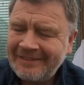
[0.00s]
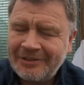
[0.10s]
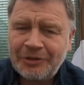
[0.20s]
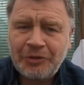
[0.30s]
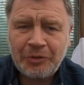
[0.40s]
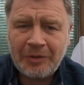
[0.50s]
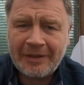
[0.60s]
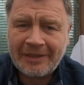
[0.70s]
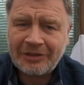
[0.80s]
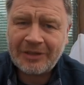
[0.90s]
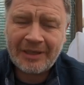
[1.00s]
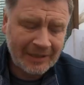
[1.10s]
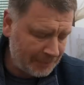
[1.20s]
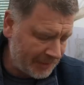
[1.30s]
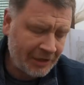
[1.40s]
Surely just a
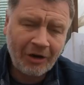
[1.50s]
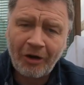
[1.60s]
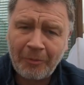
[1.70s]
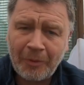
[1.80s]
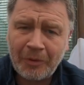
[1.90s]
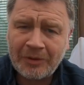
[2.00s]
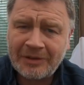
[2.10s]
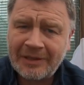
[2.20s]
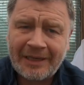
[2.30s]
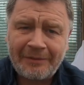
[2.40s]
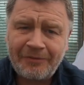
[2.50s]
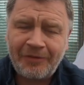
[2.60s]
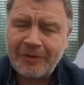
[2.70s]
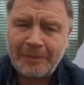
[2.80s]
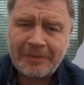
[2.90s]
little bit of cardboard to, like,
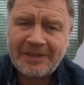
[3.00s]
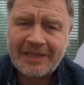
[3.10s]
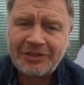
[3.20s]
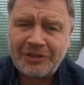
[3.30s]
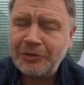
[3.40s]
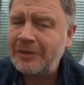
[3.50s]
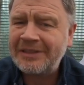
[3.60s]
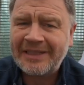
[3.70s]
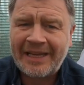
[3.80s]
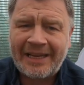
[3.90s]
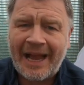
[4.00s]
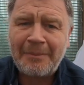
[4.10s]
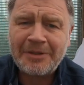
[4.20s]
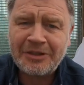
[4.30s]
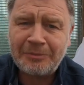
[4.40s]
for the protection, you know, as you get your
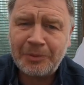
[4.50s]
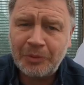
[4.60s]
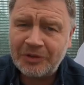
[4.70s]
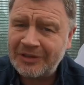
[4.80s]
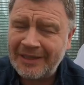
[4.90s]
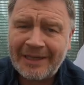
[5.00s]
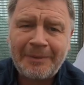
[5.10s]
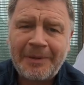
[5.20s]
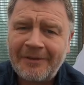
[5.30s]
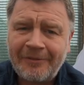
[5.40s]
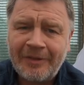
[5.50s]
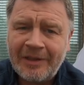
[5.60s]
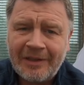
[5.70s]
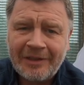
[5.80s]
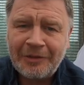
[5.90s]
Amazon books, a little bit of,
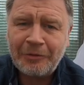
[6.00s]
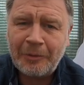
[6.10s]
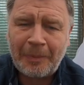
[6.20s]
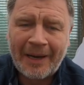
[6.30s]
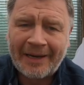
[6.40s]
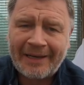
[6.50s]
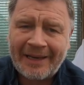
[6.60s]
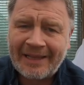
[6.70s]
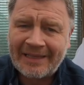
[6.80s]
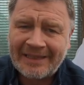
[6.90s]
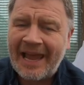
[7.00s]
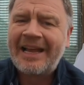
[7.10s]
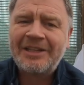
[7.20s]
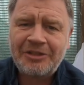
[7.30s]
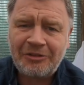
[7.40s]
you know, packing like that
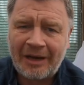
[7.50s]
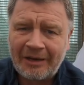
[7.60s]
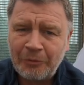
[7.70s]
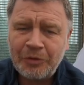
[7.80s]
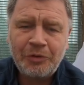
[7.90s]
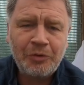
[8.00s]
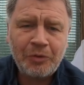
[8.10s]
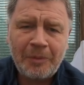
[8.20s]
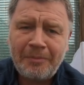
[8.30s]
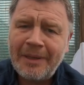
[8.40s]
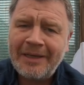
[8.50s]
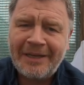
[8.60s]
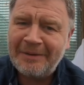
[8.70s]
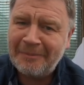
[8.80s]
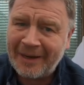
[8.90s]
extra would go a
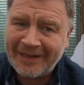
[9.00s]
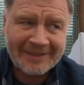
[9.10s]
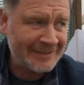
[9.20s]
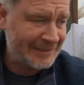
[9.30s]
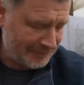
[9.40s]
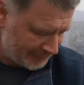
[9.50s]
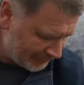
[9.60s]
million miles, to be